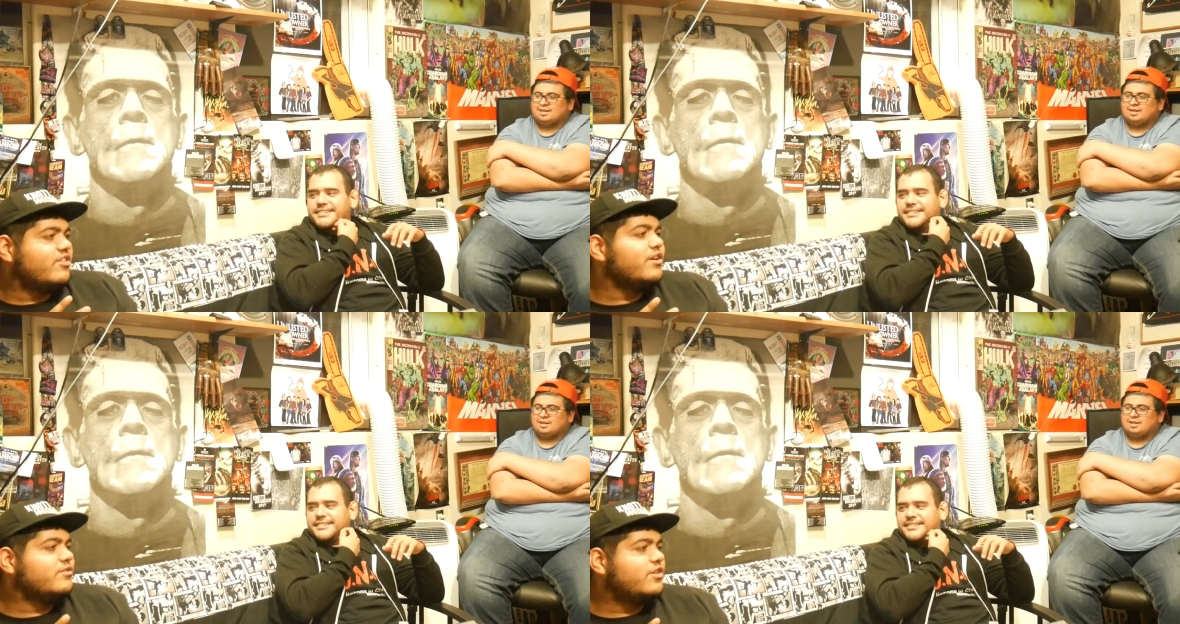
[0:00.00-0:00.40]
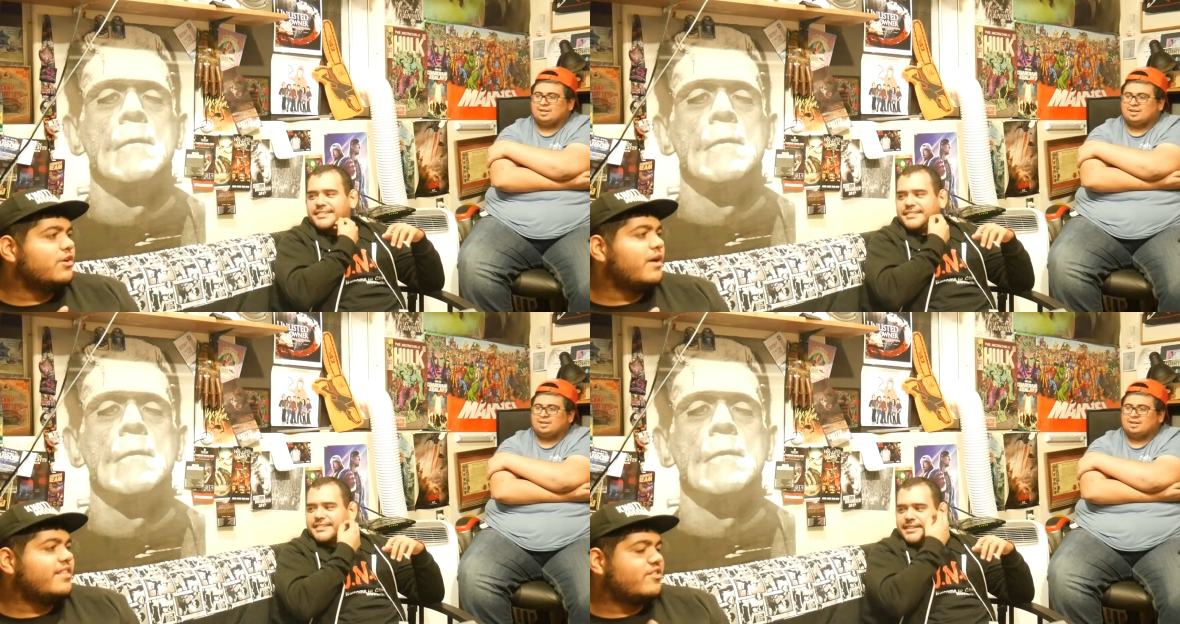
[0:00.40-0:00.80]
Speaker 1: dude
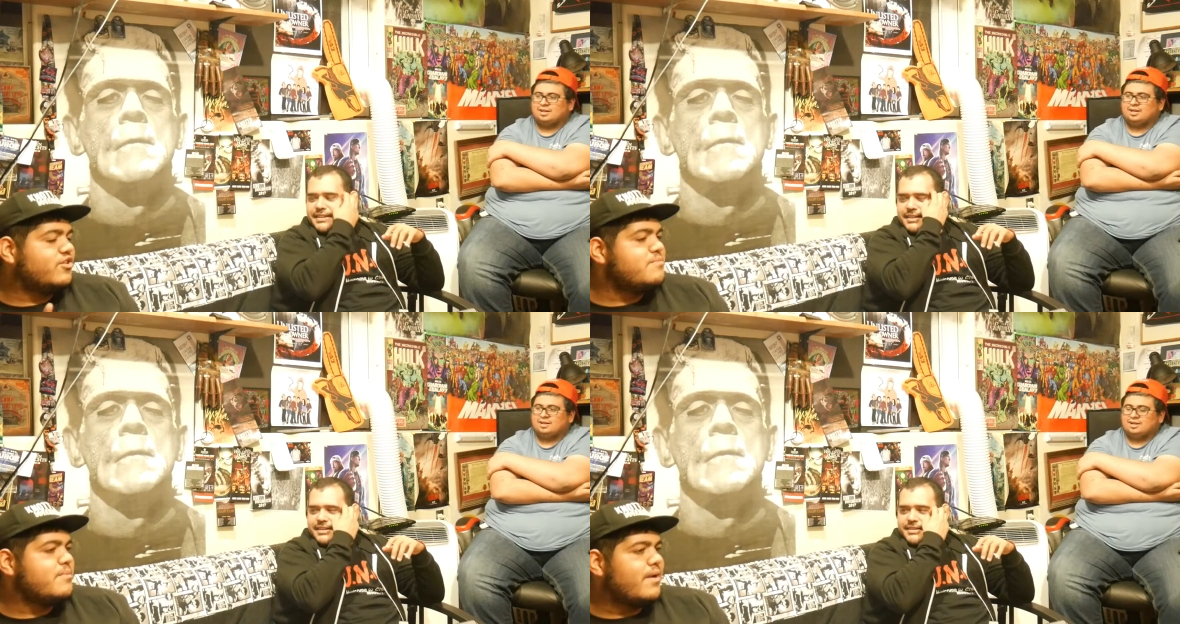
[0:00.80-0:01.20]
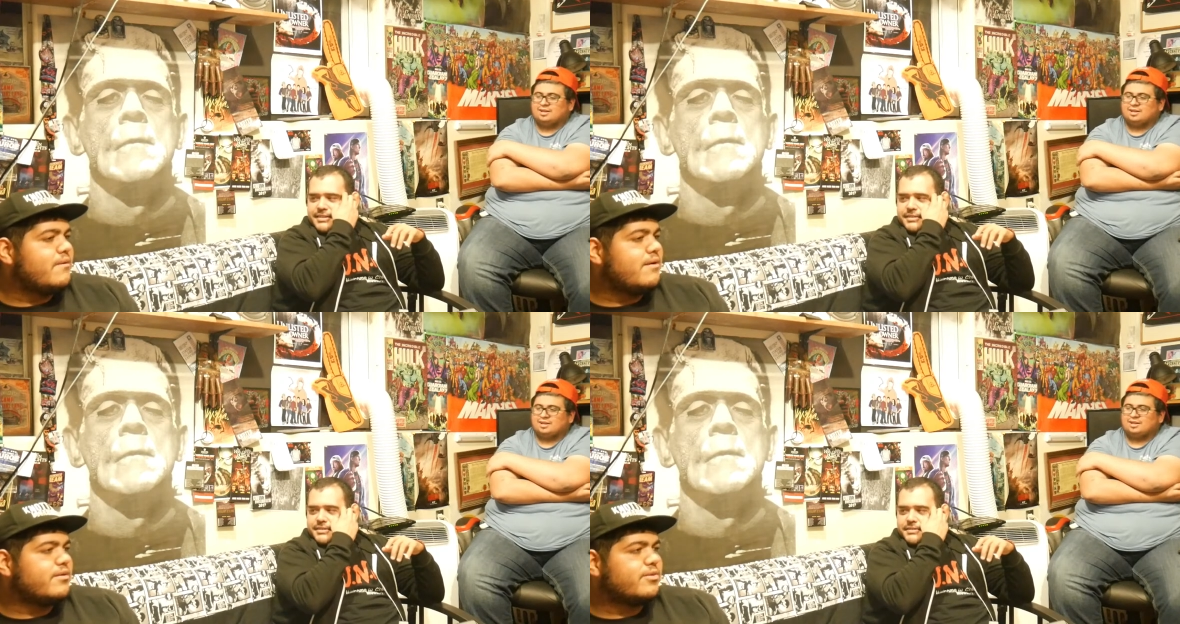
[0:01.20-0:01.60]
too, and the two people I
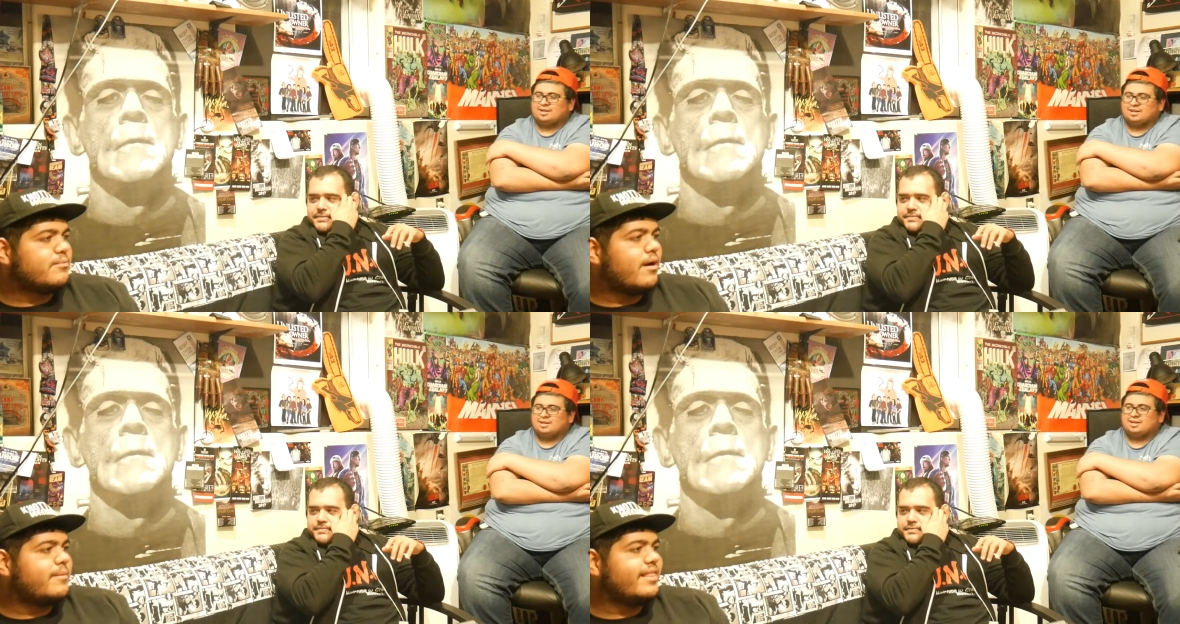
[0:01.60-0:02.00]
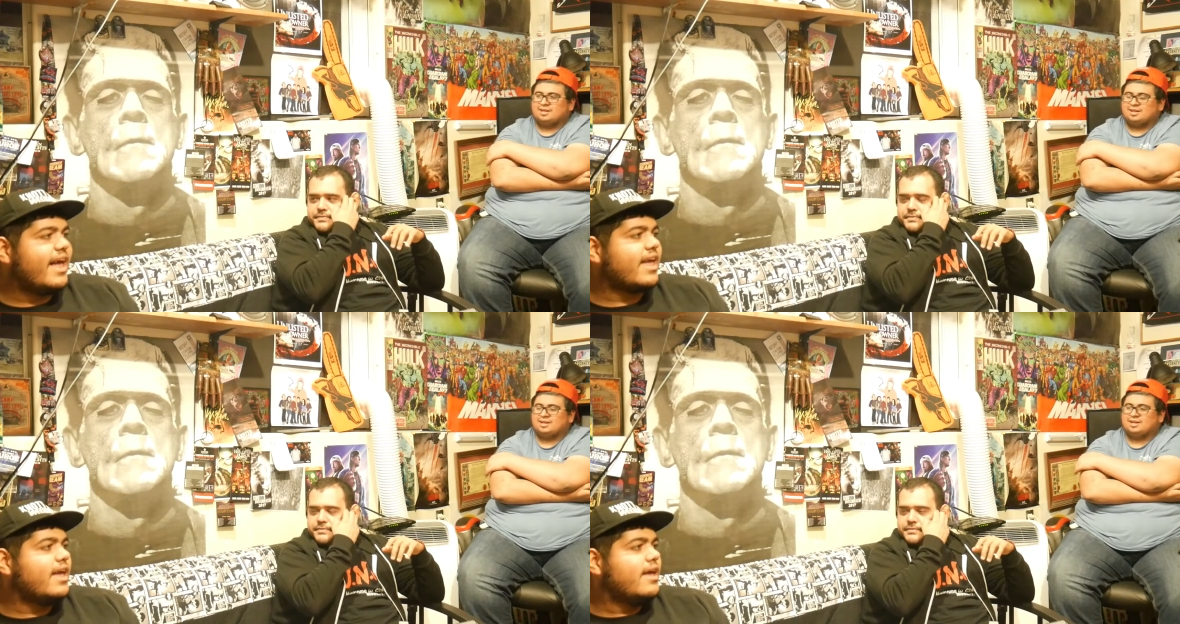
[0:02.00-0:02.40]
went with, they're probably
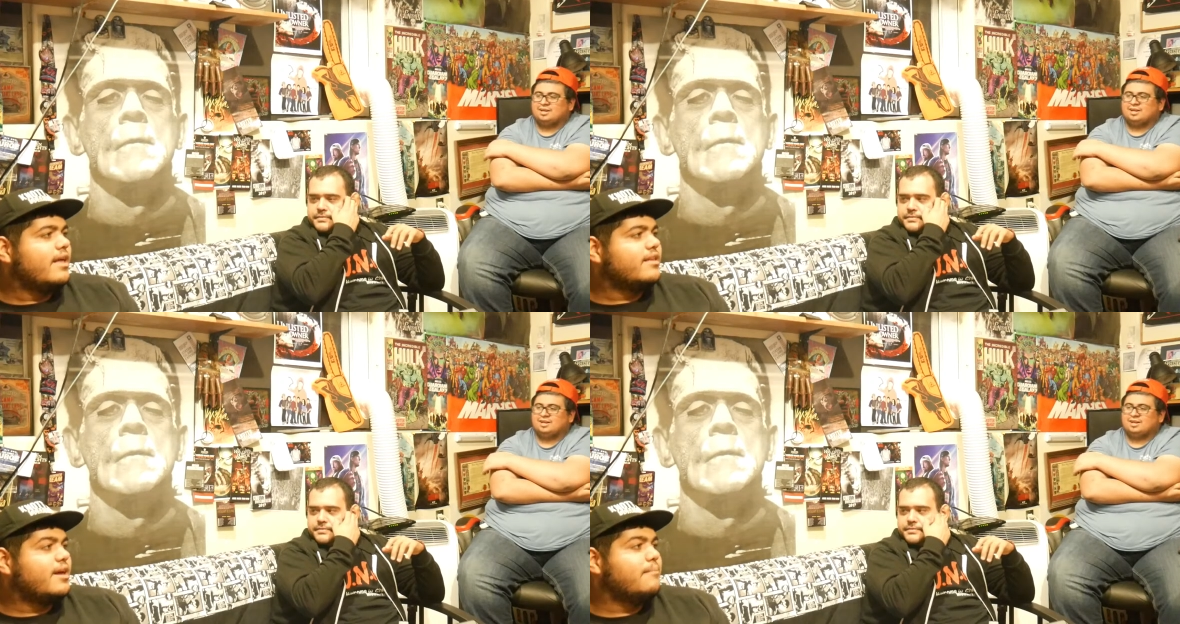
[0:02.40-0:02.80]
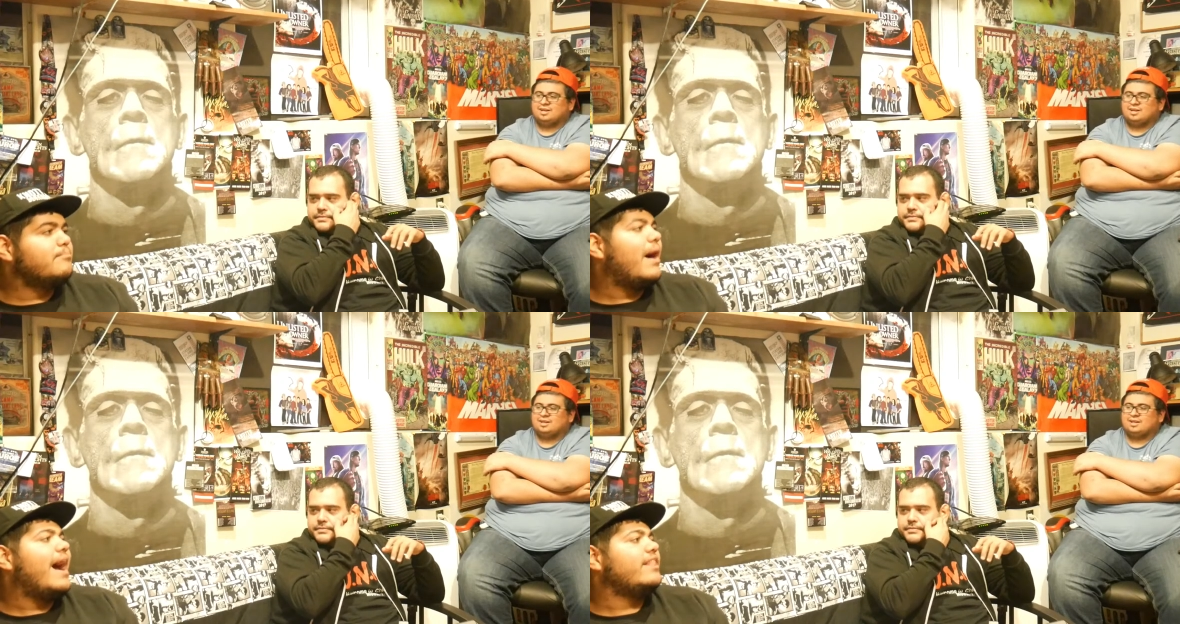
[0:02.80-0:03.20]
like
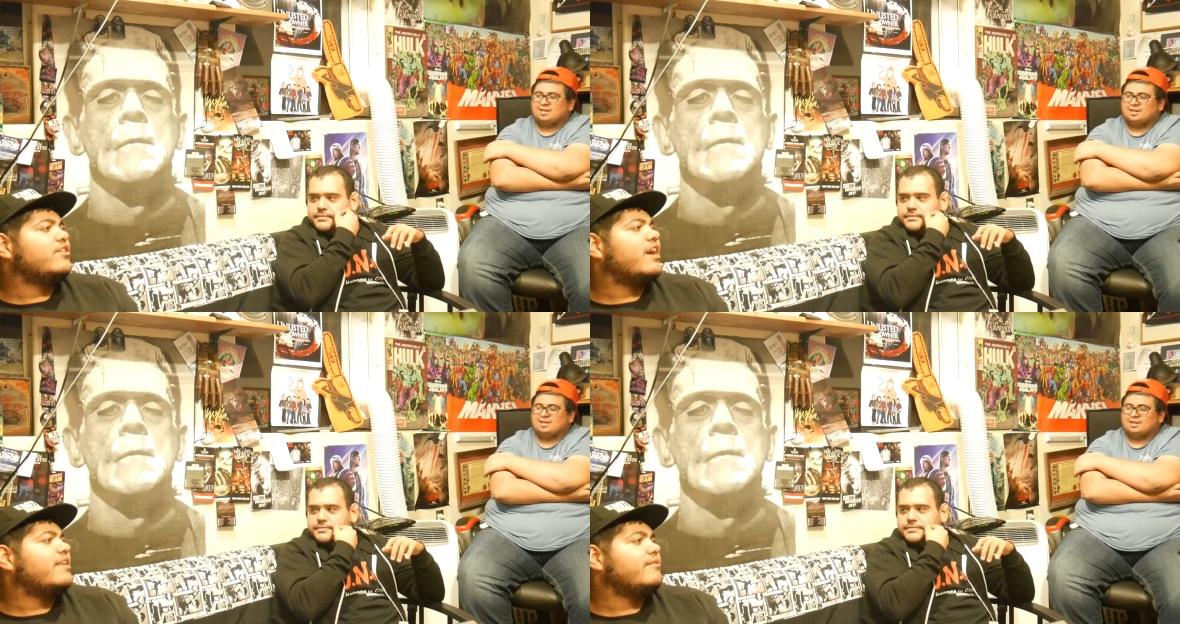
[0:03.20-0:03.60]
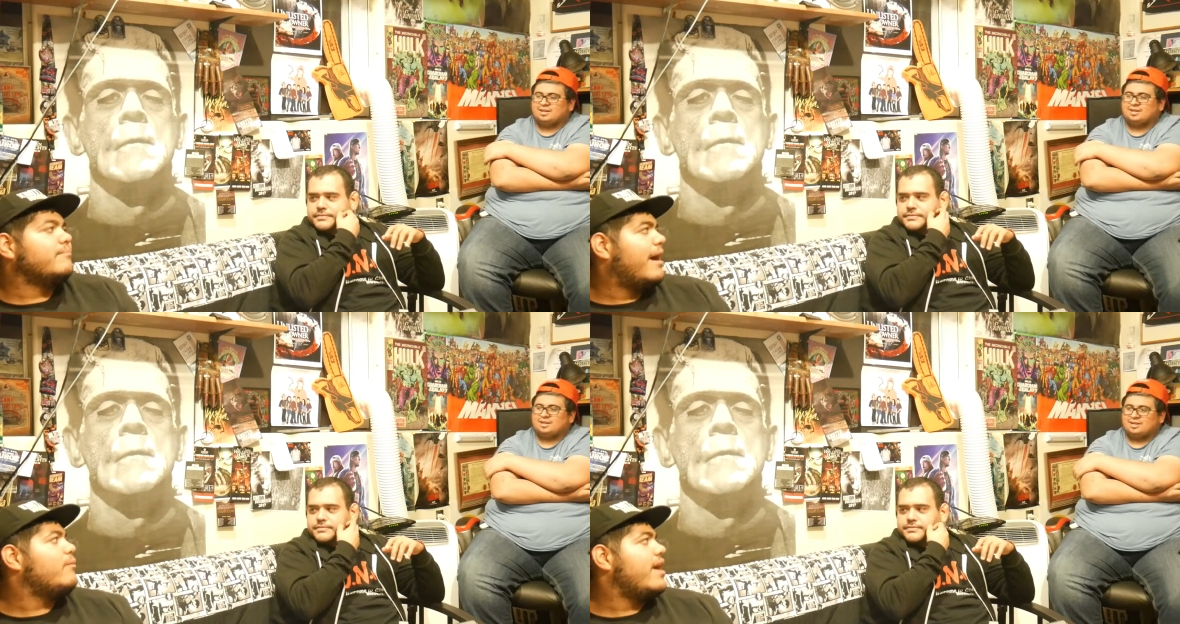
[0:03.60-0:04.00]
combined, they're not even
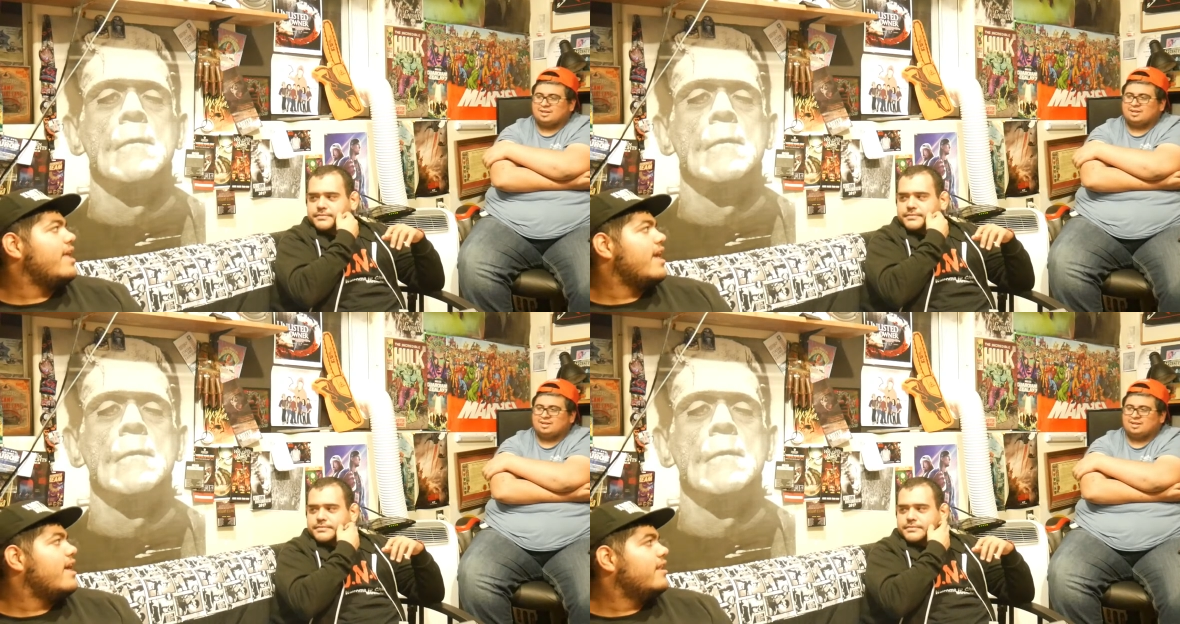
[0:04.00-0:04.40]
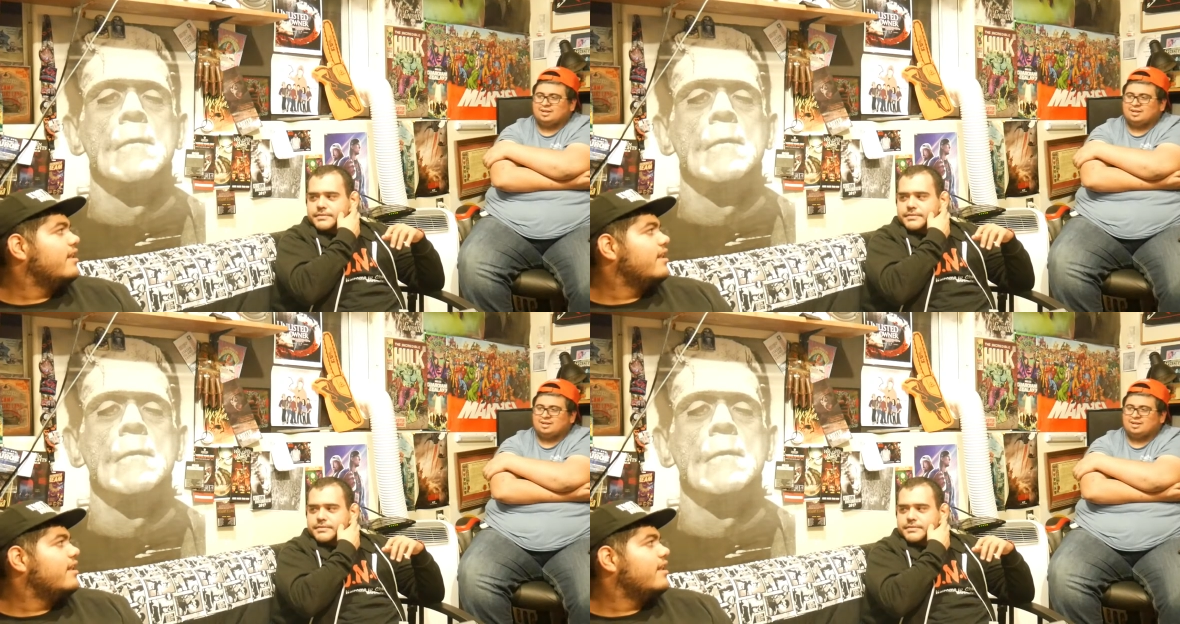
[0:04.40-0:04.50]
my weight yet.